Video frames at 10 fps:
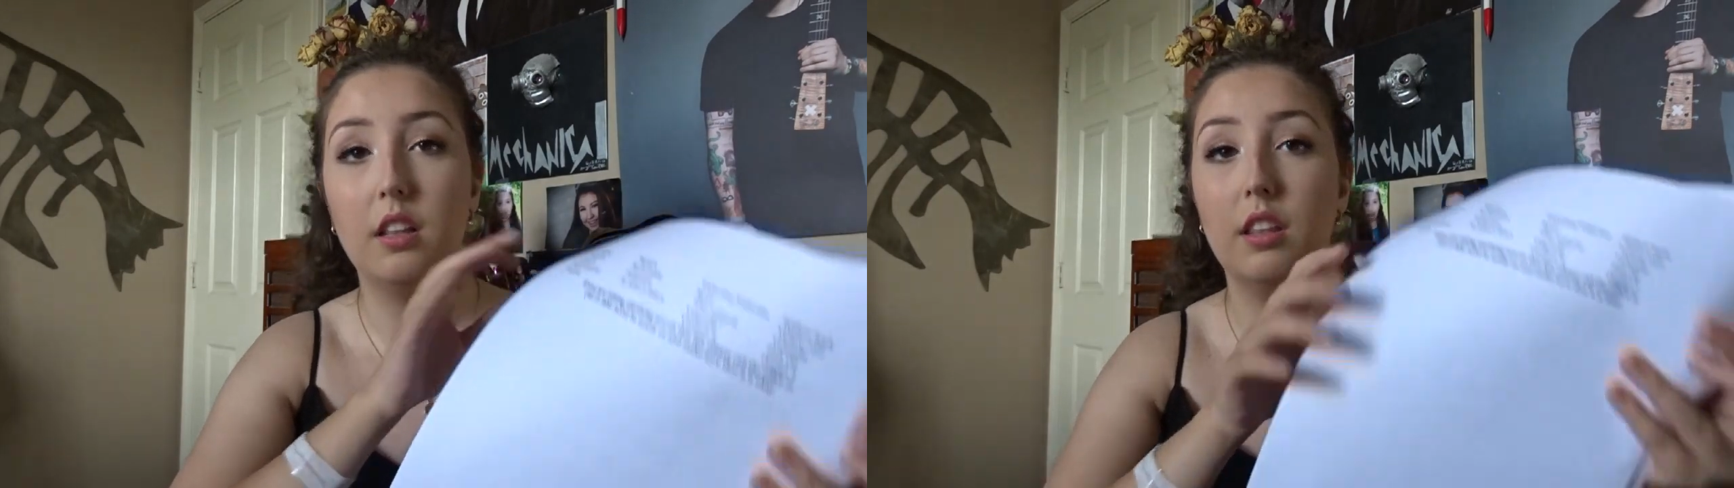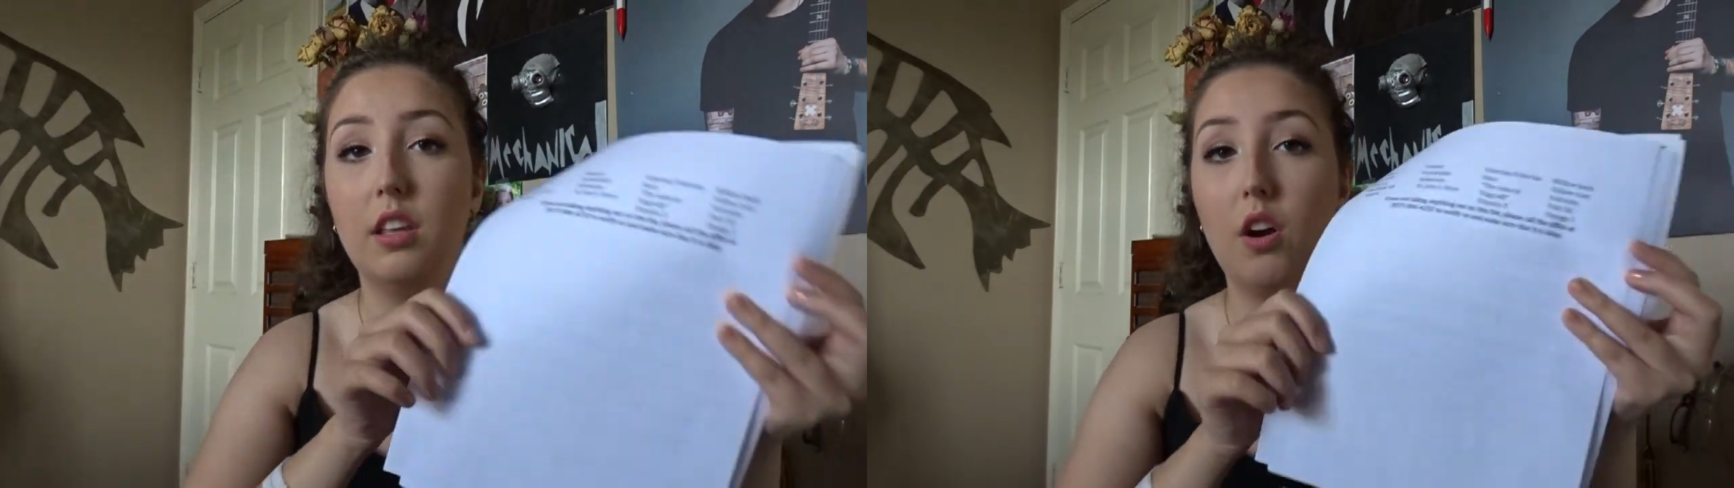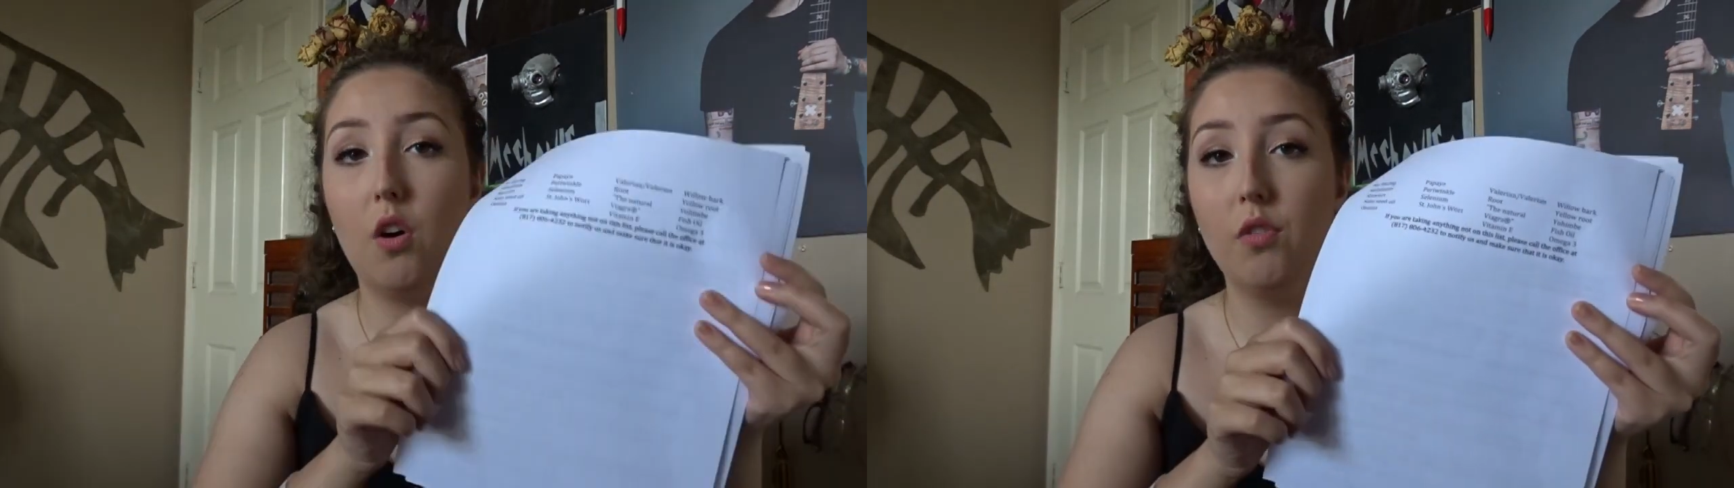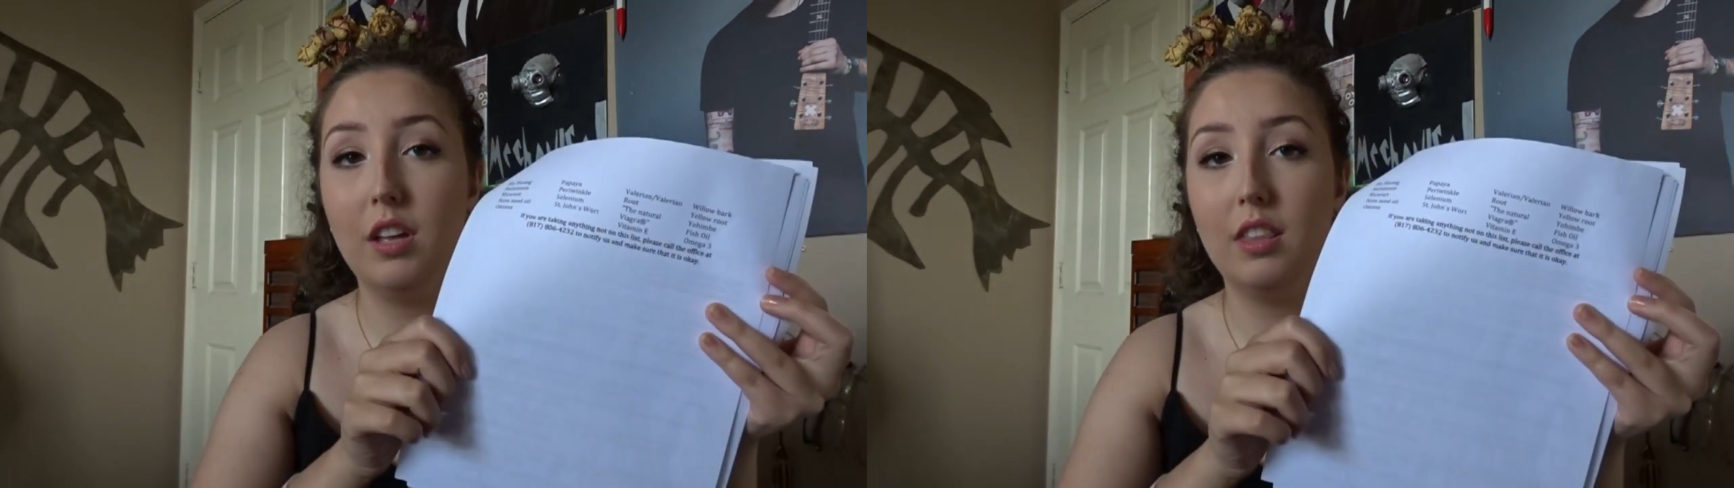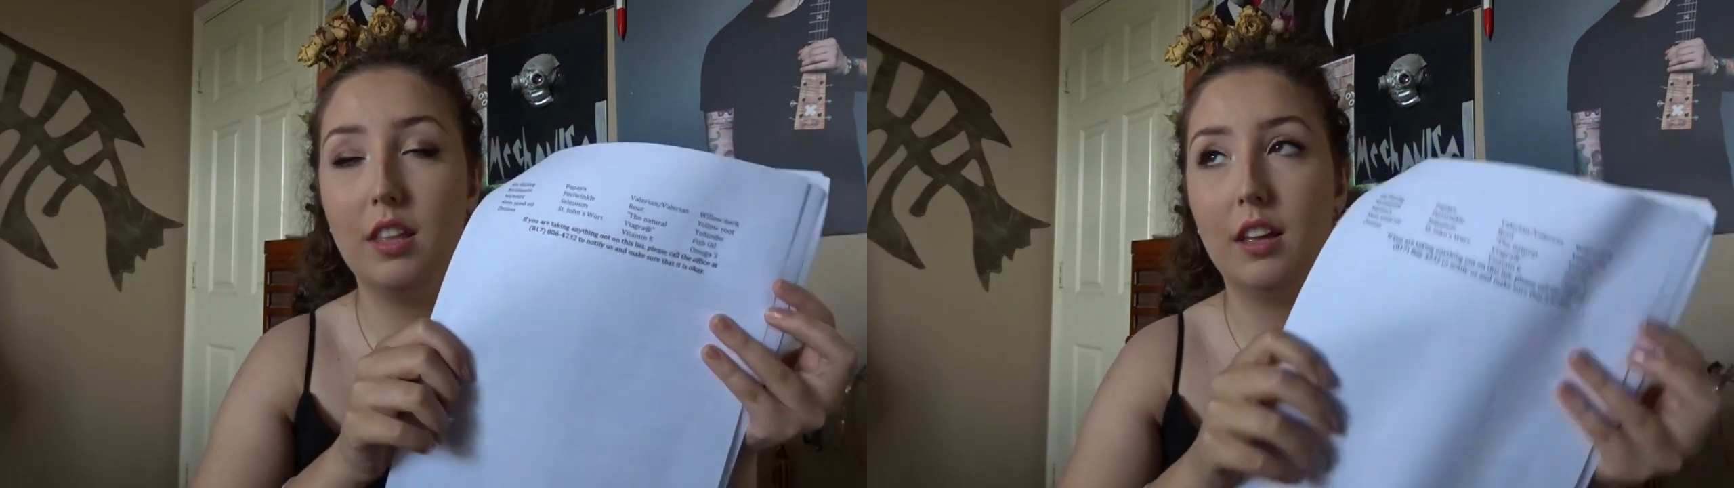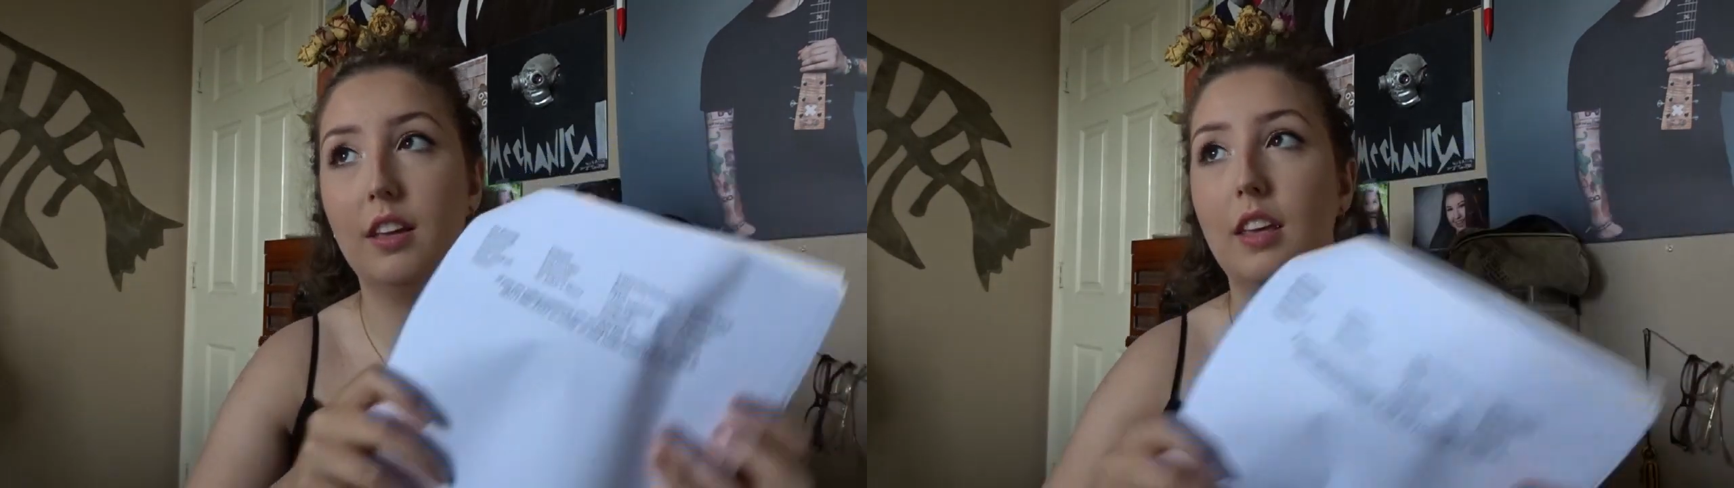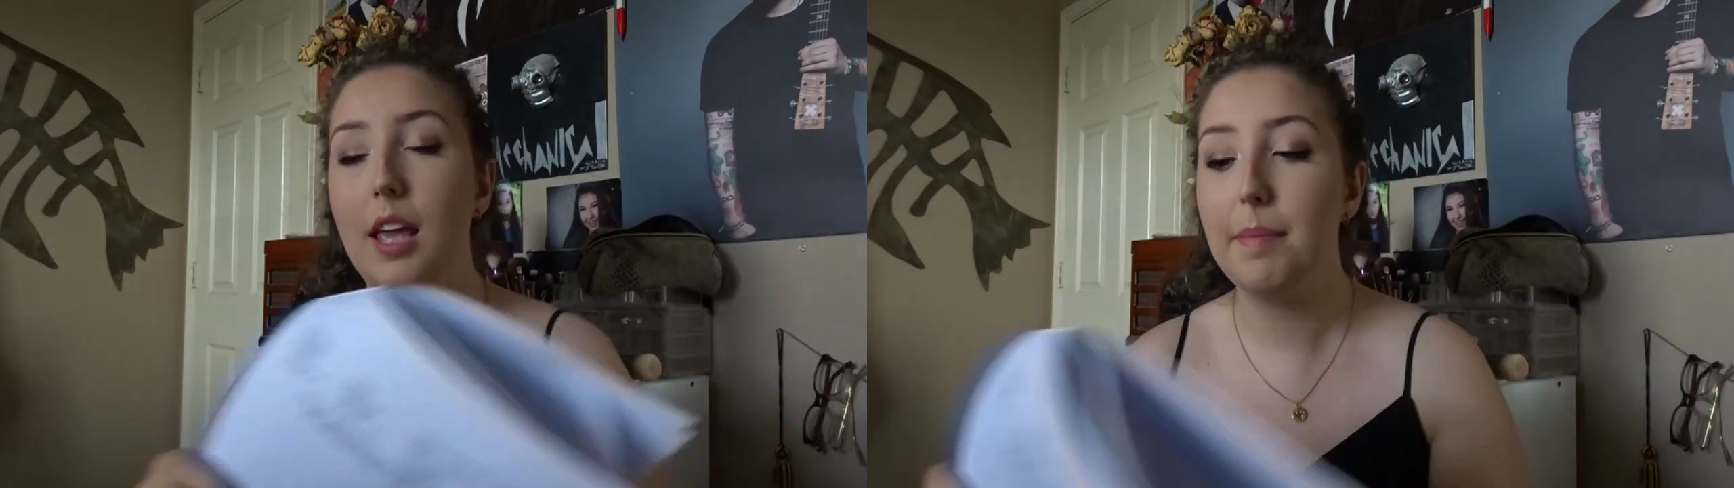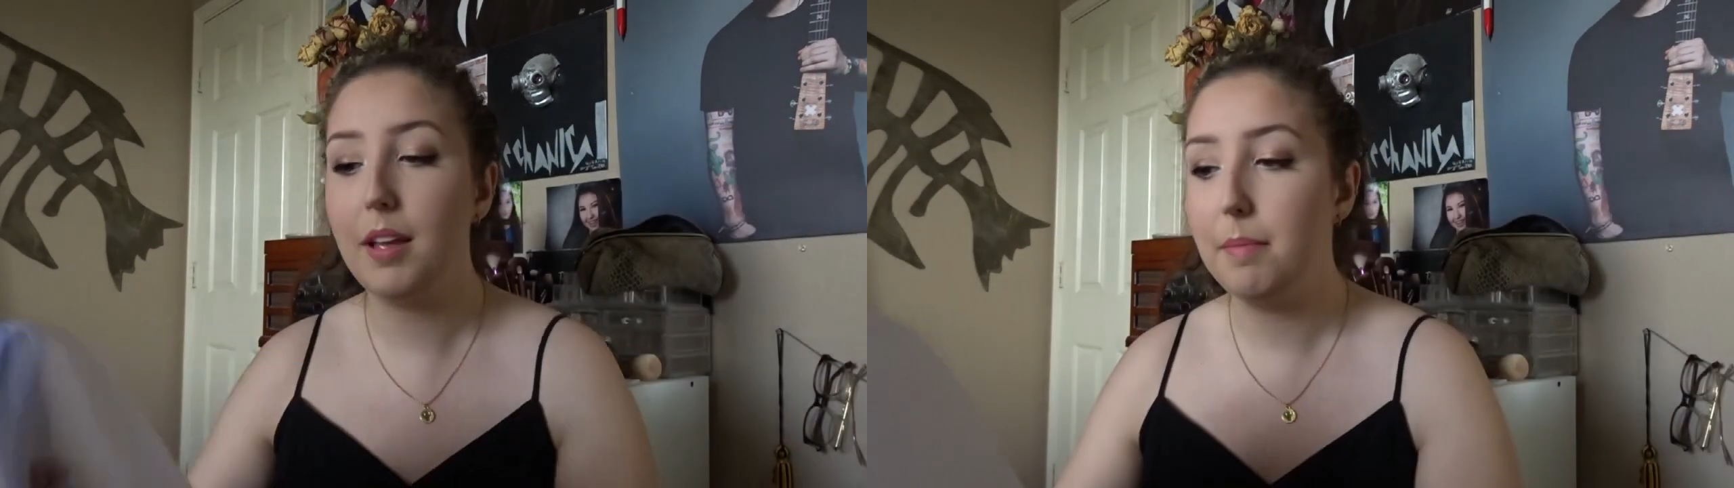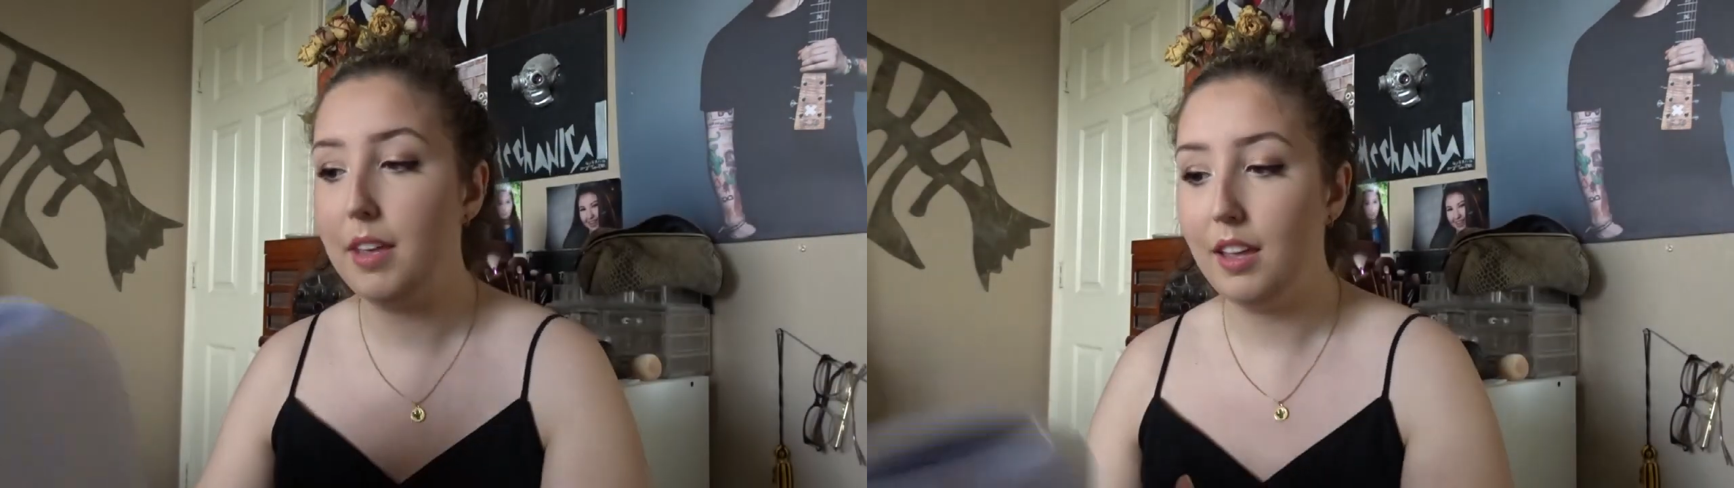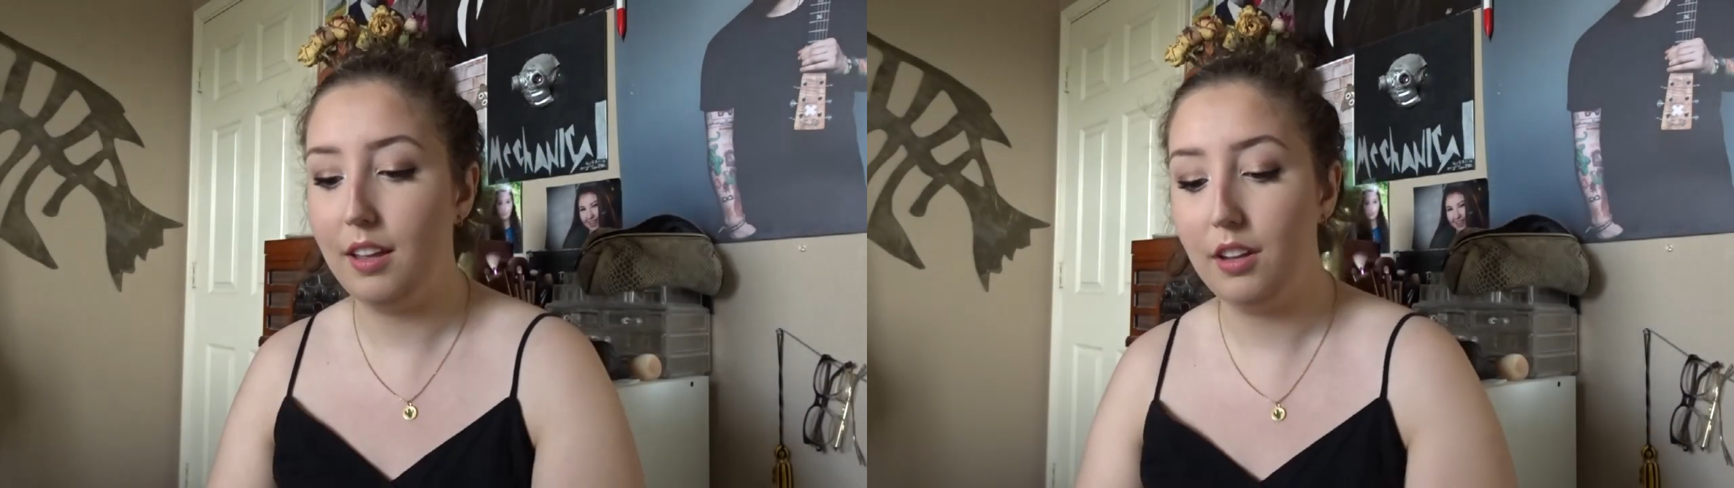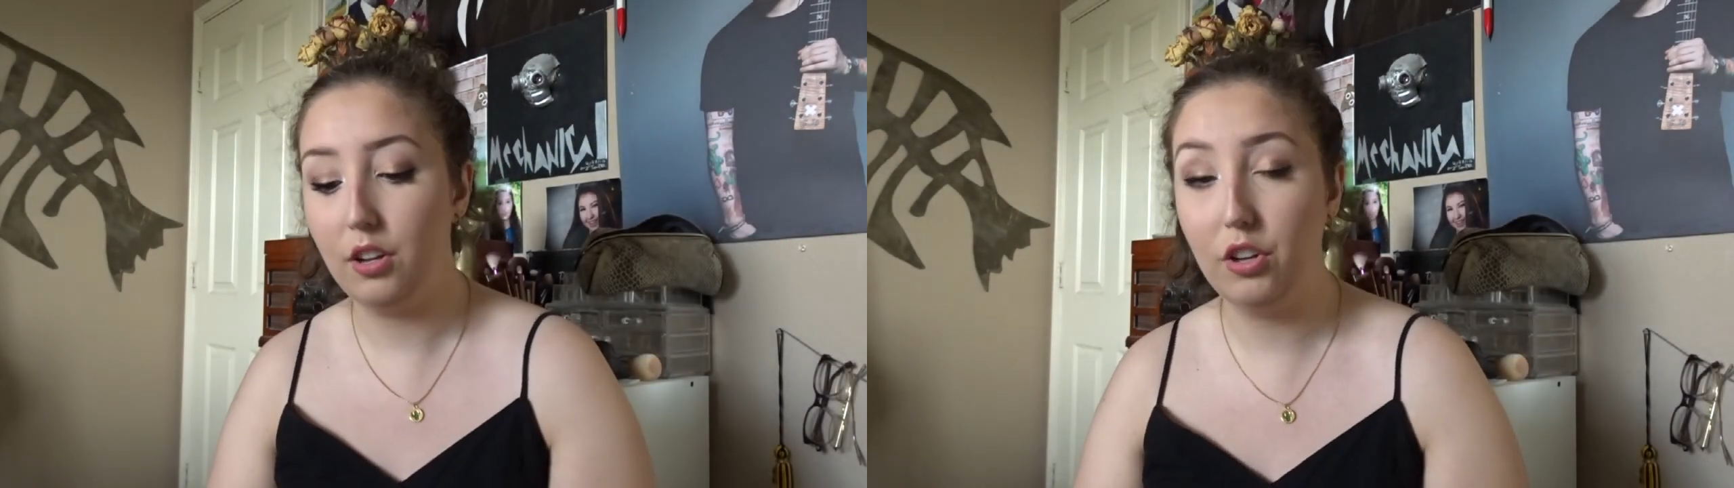the only thing keeping me